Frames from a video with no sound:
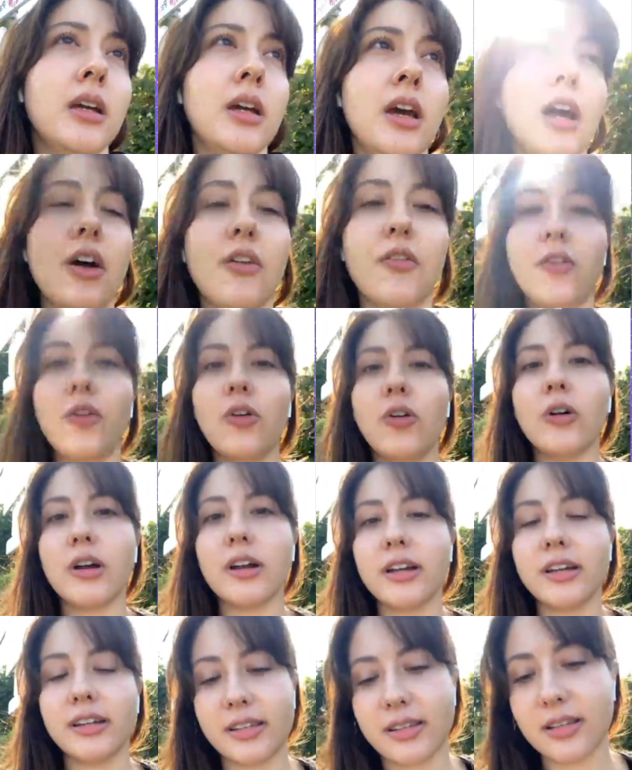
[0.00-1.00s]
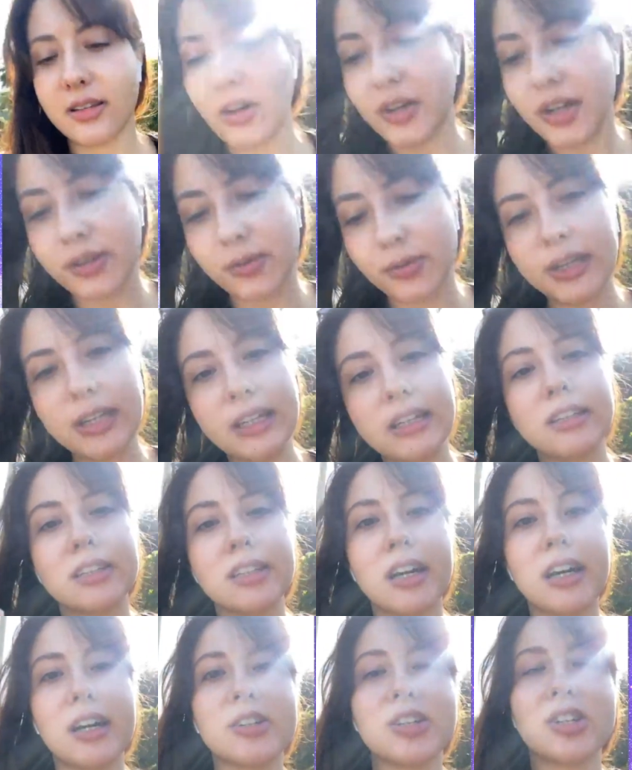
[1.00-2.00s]
A 4 is gonna really
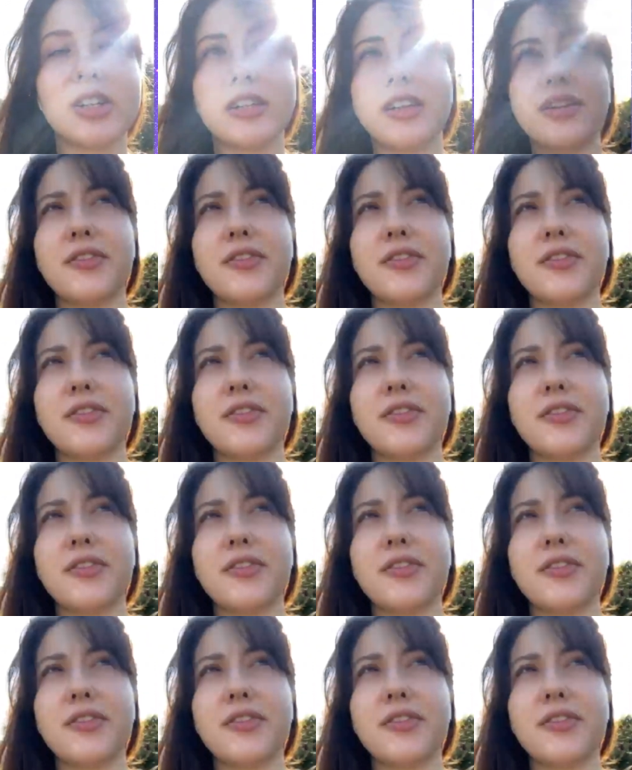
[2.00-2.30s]
indulge in their